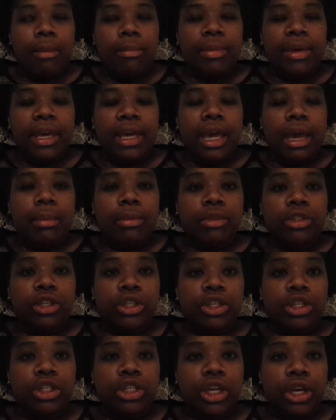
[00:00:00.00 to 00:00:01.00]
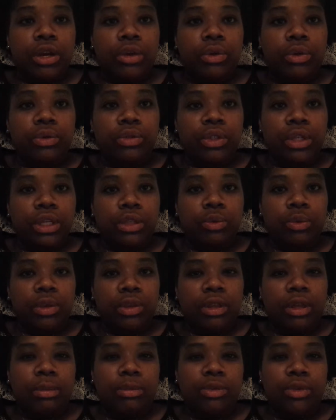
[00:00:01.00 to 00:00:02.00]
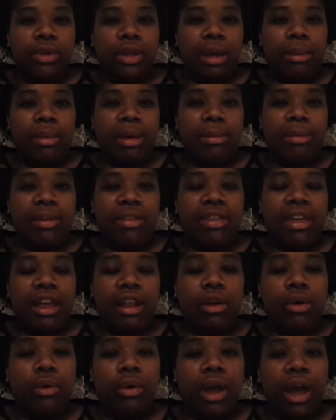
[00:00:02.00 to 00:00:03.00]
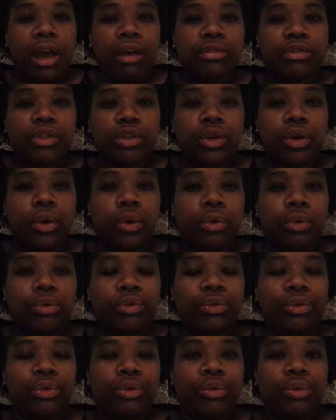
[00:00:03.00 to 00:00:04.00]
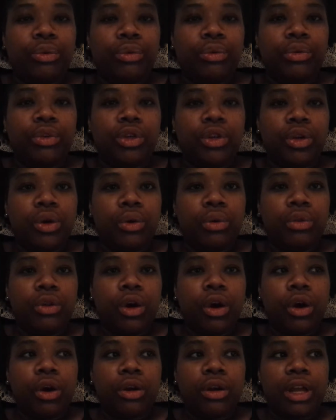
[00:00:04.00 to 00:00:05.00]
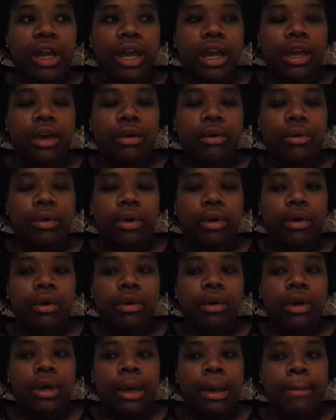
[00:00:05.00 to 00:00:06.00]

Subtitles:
being able to share those things with them so that maybe they don't have to go through, you know, the heartache or